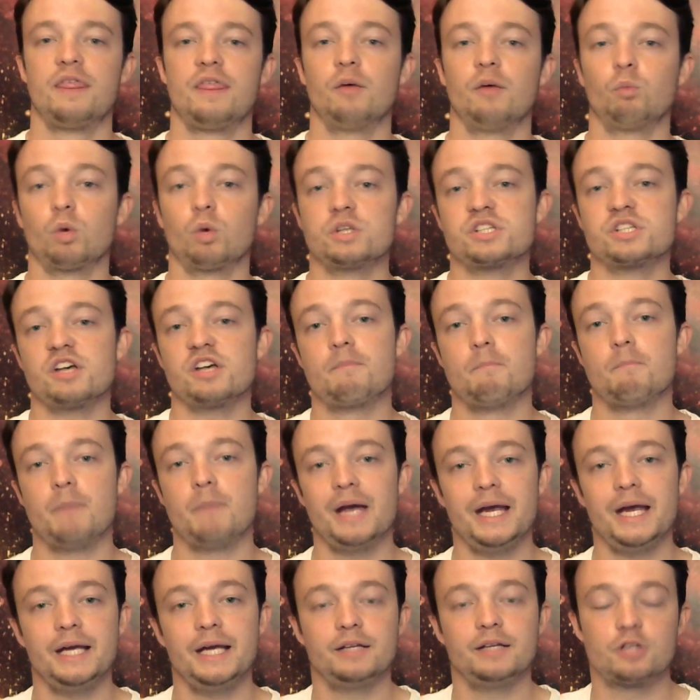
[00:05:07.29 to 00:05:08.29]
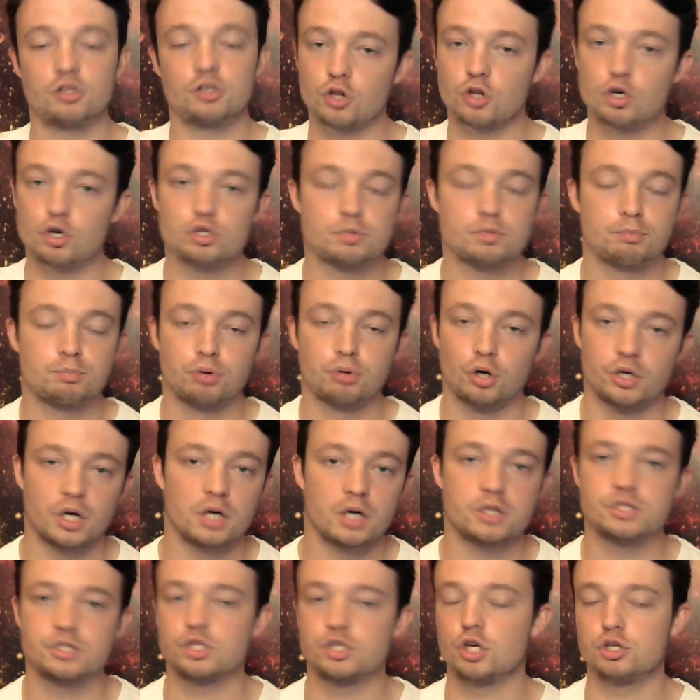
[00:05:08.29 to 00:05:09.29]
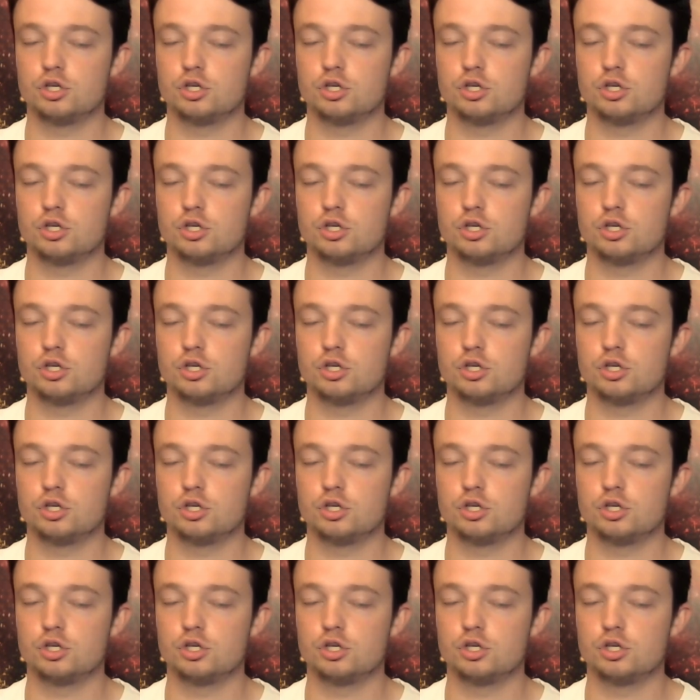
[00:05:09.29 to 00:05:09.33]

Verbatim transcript: Then once I've made those products,